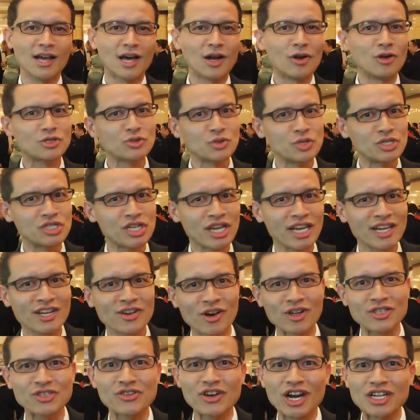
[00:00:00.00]
Hello, Suee
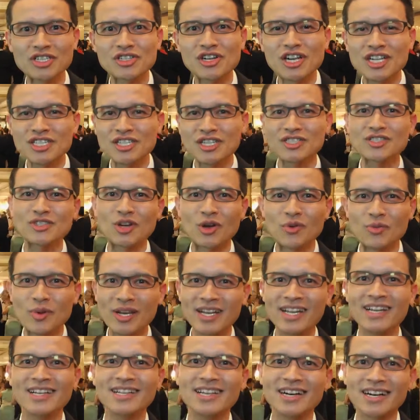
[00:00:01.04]
Chieh. Congratulations on
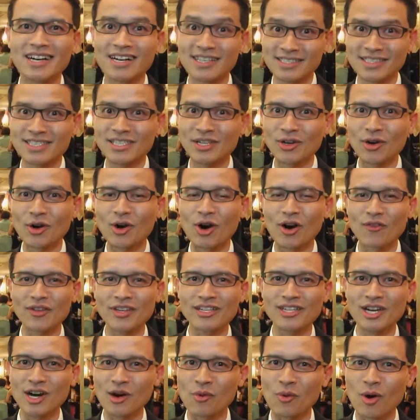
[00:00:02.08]
winning the CEO of
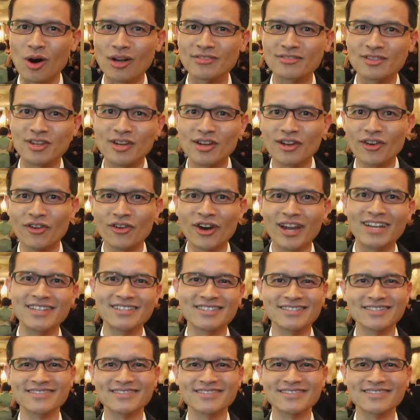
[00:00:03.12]
the Year award. Great.